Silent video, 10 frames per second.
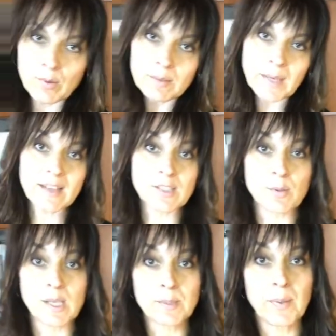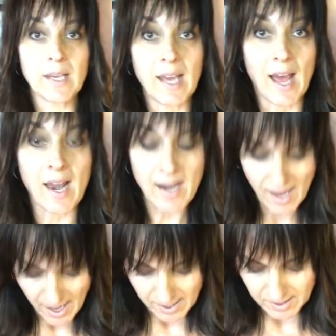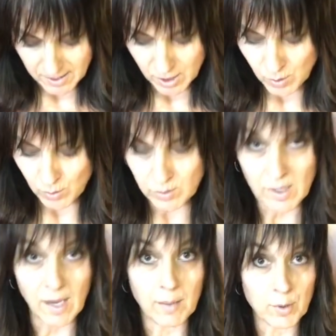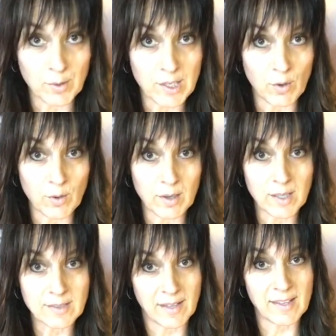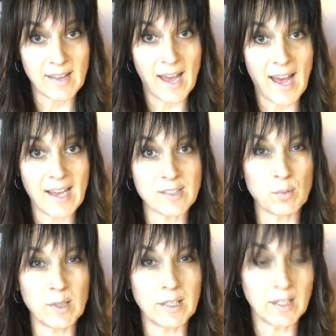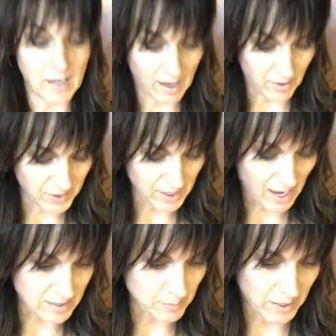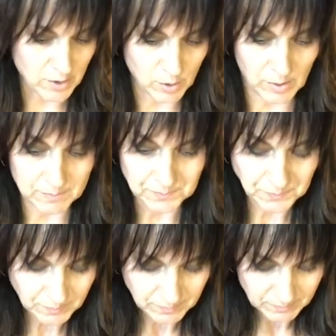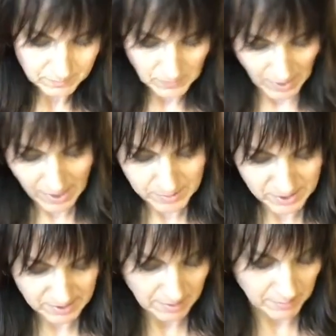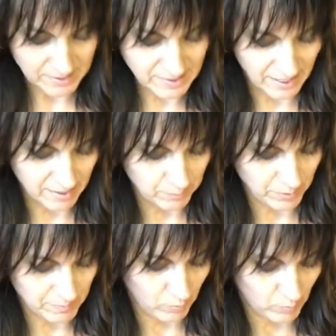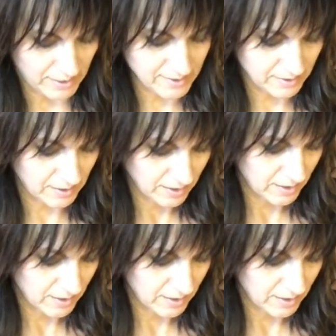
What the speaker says: will make this recipe again and use Greek yogurt because I think that adds a really good healthy aspect to it. Okay, I'm just gonna mix that up with my whisk.